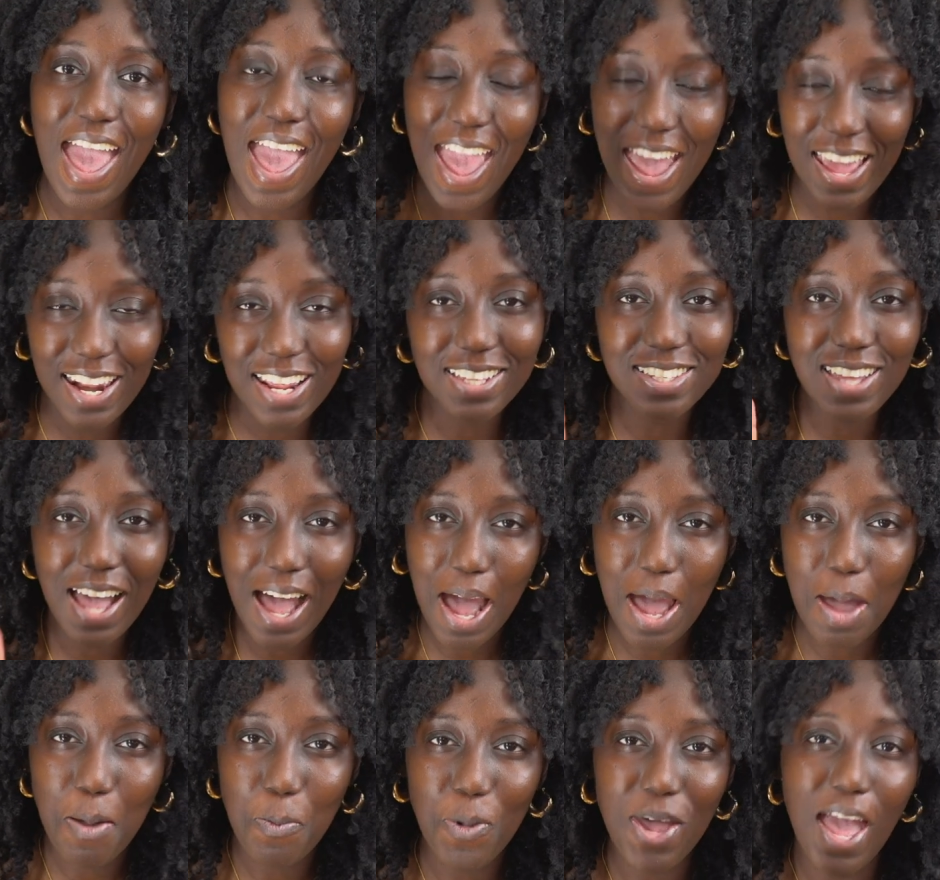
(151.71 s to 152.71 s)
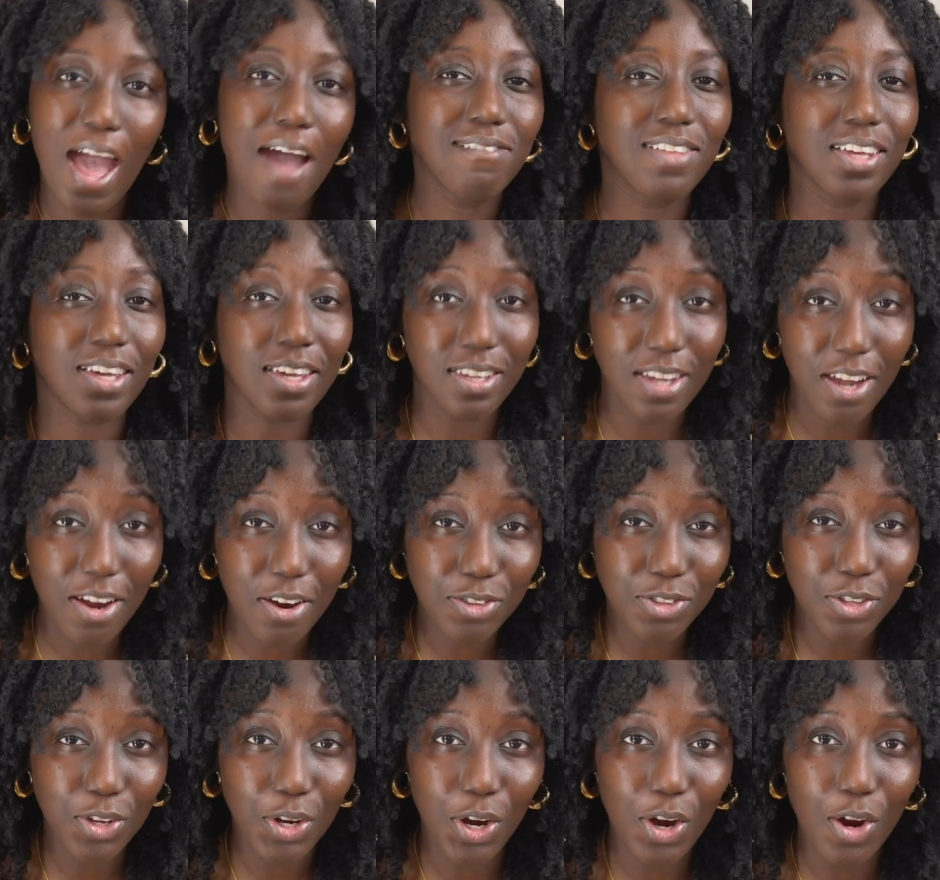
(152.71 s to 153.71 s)
anytime we have like a
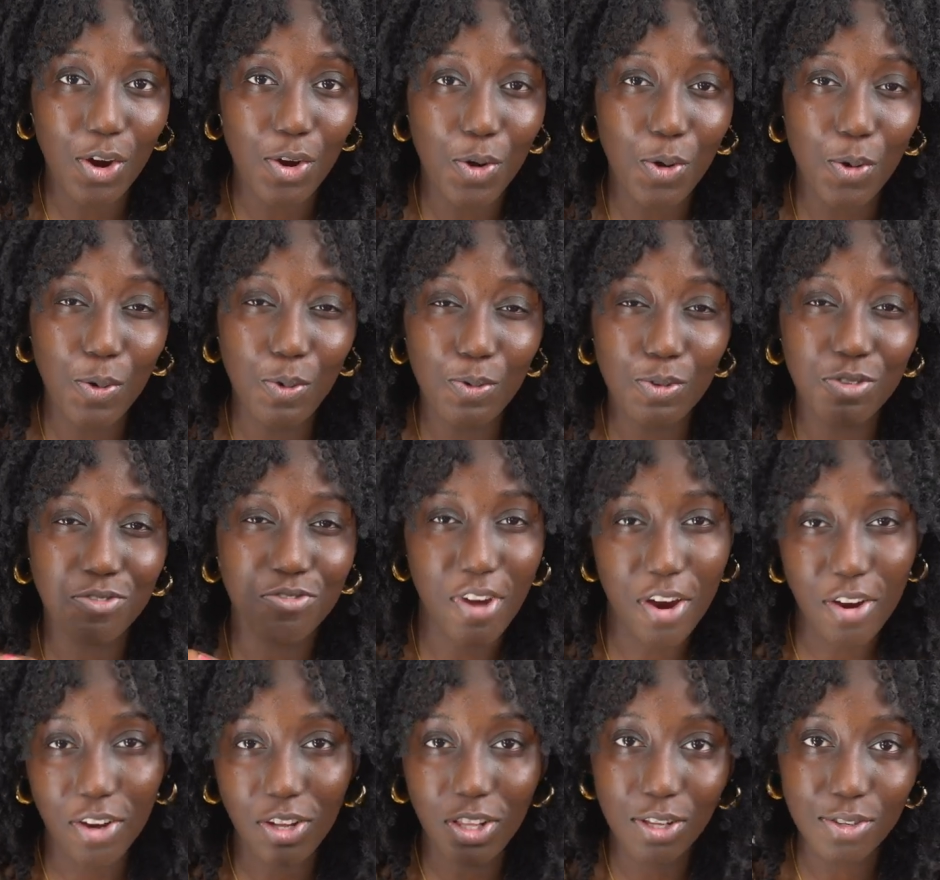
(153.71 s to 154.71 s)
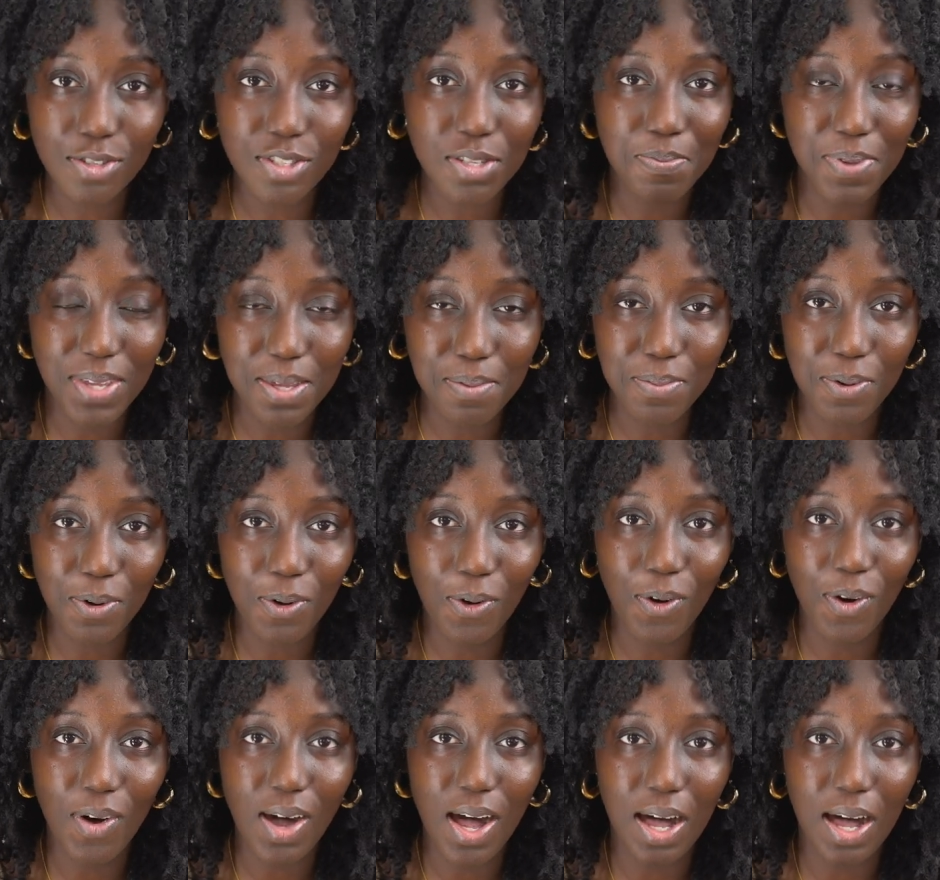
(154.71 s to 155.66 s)
character who is very close to people